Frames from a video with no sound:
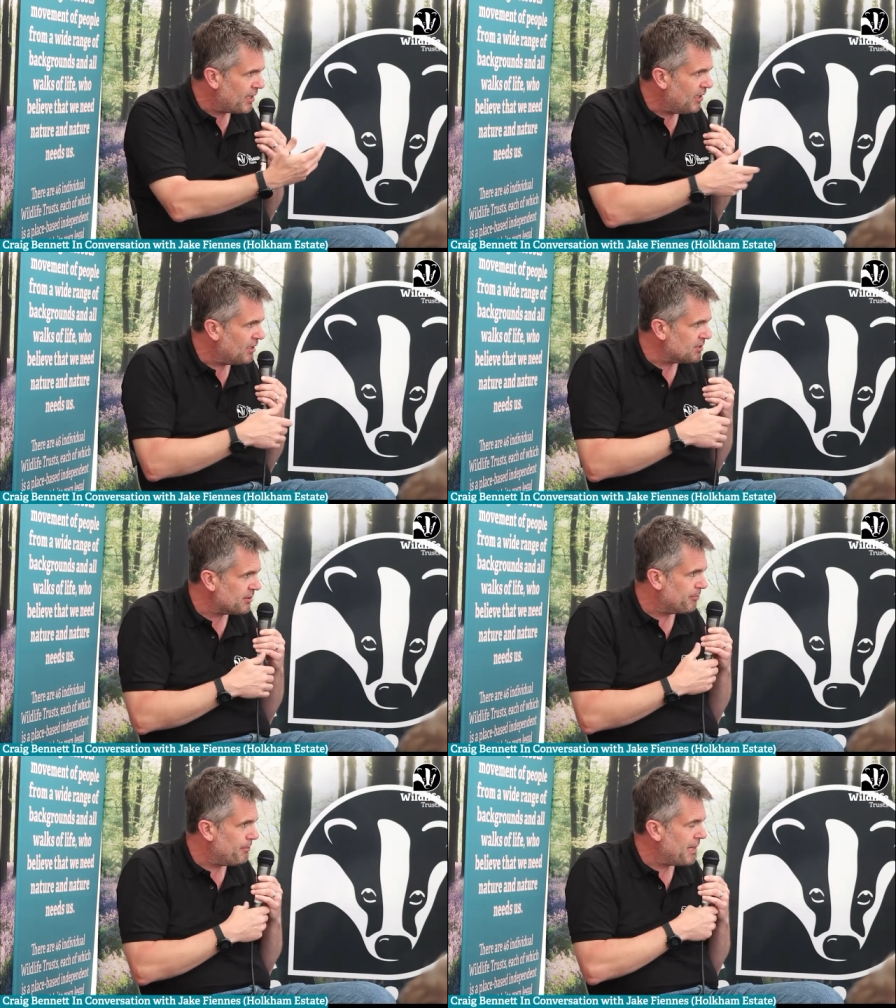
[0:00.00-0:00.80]
hard
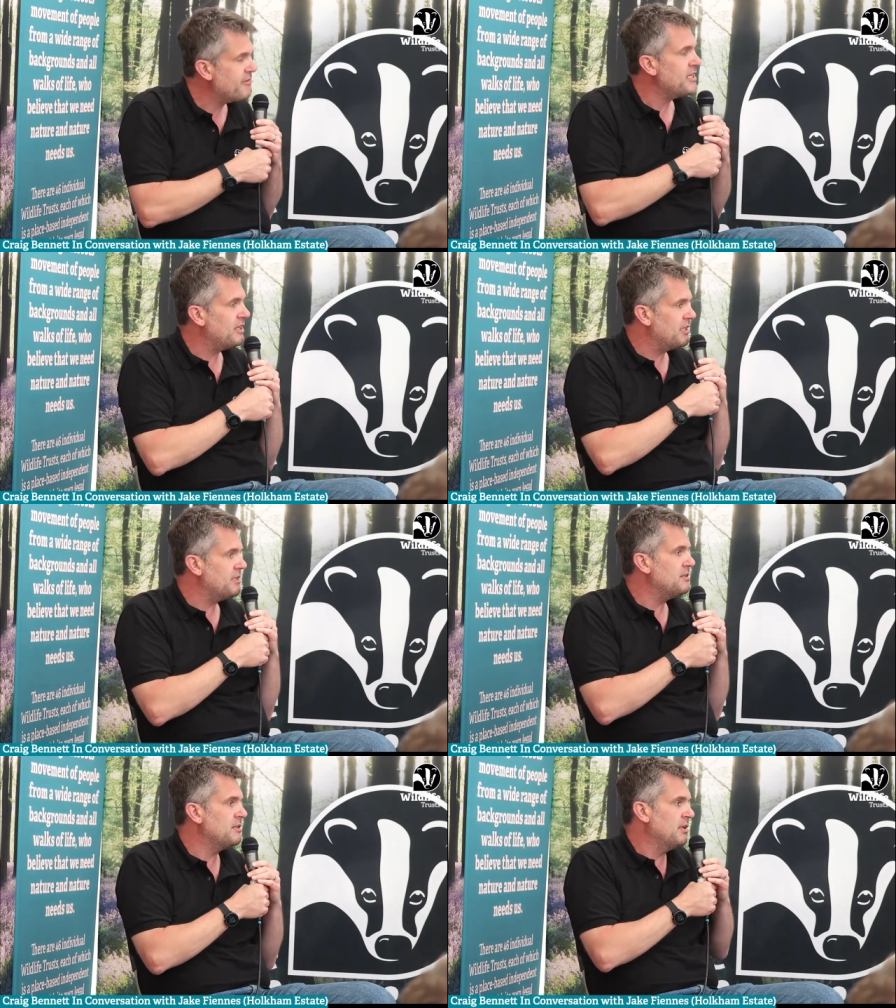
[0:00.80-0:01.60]
to marry
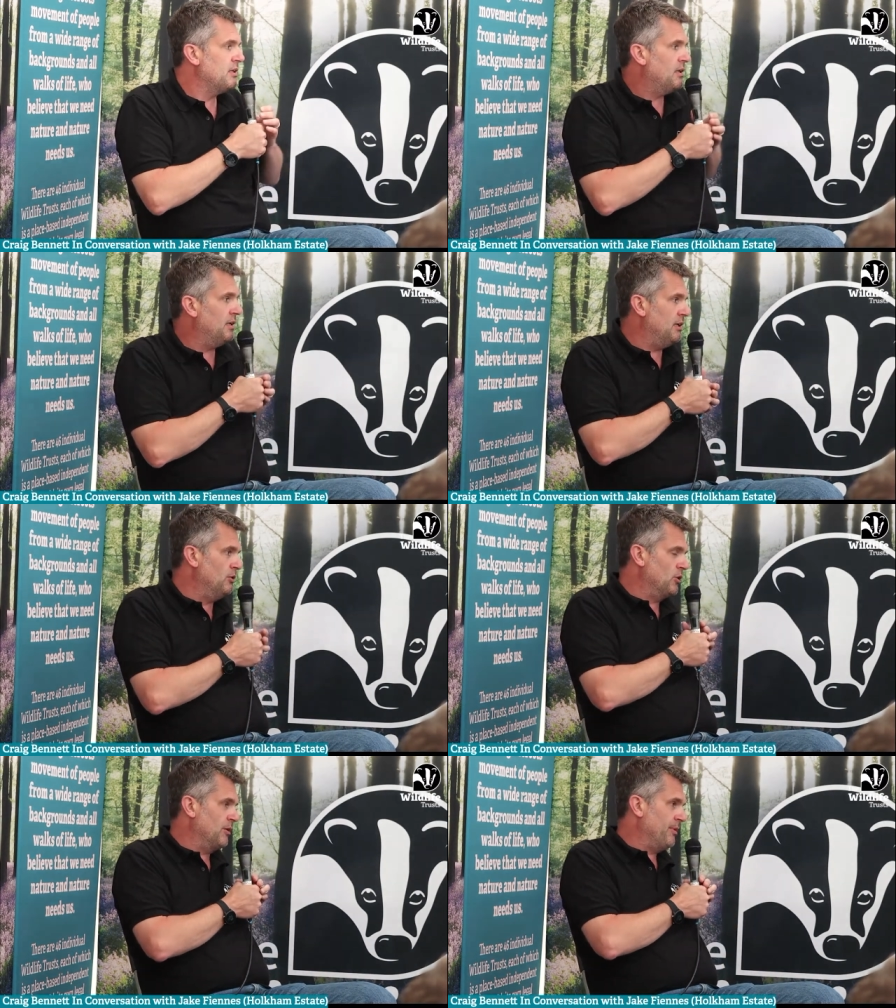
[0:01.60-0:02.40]
these at
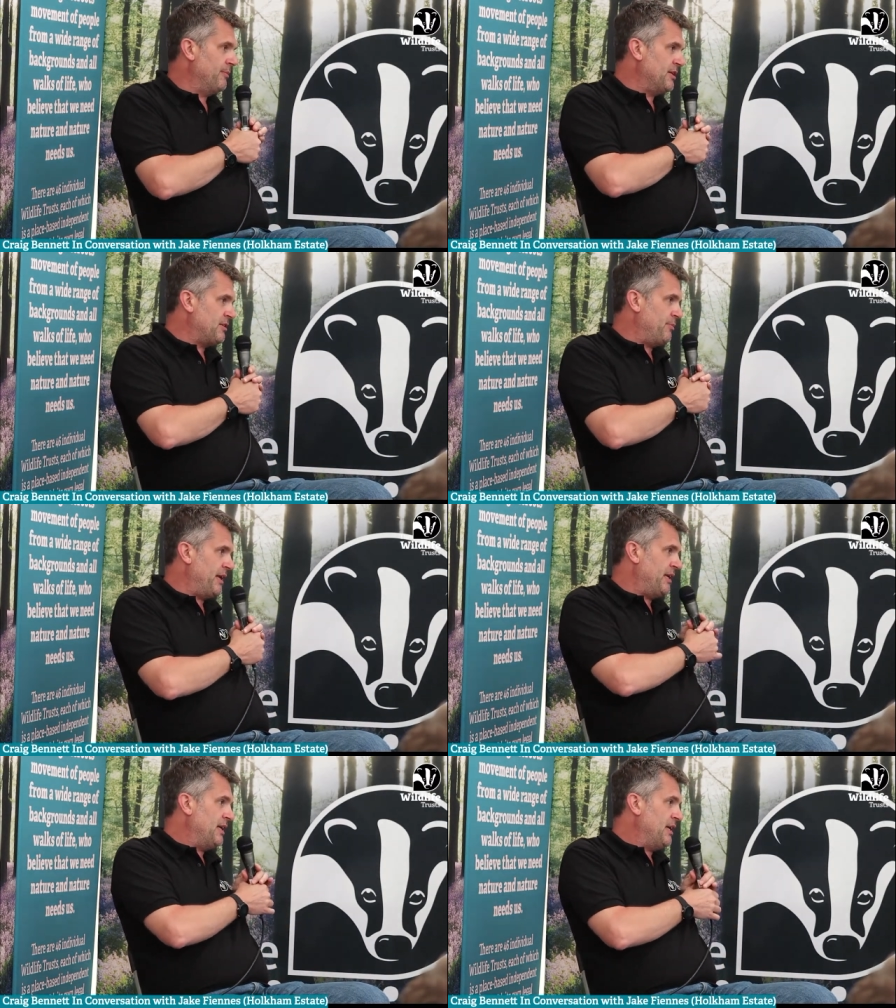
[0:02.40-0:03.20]
Holkham, and it must have
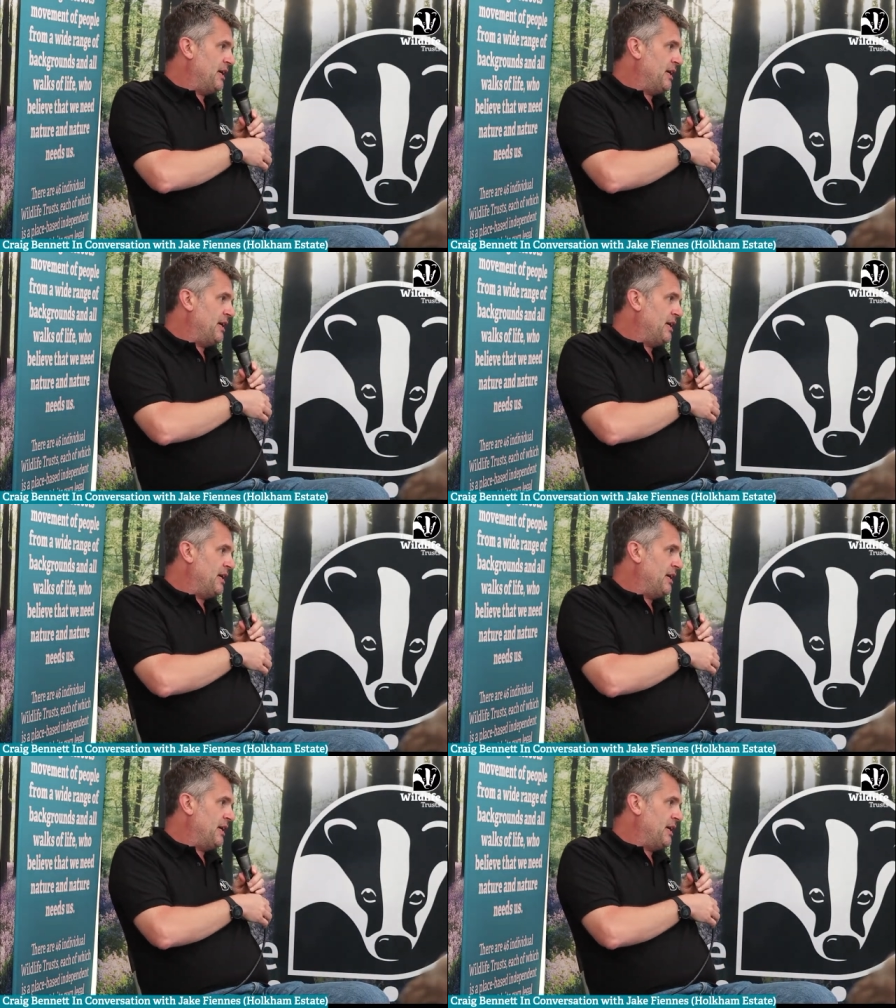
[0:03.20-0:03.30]
been